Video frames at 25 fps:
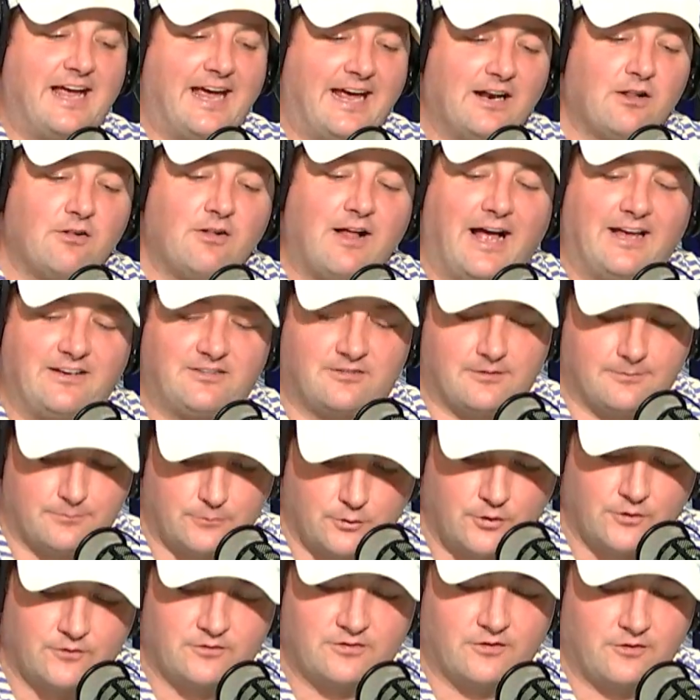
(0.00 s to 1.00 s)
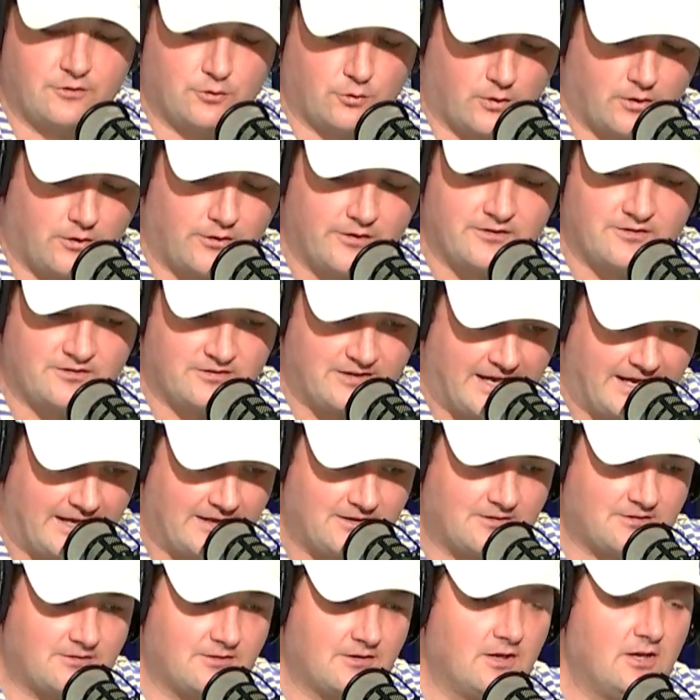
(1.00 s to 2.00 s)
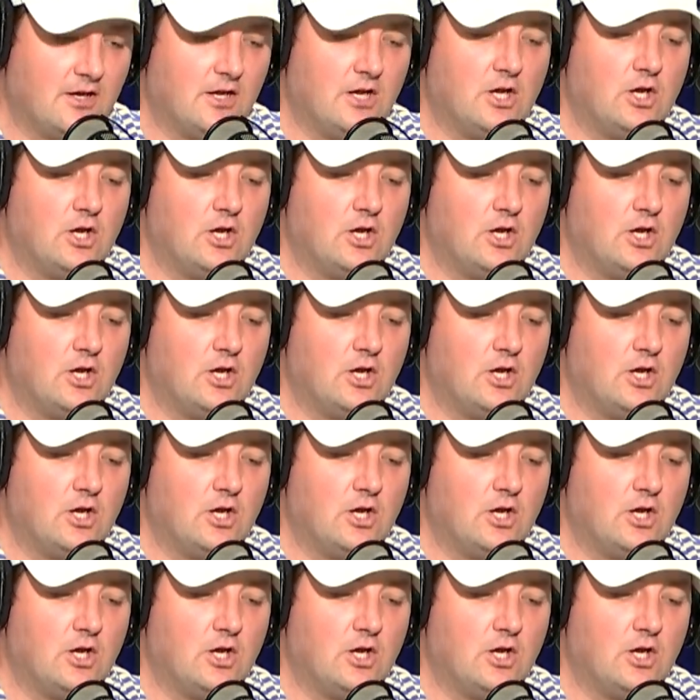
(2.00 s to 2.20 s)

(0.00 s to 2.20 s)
analyze the moves of the New Orleans Saints,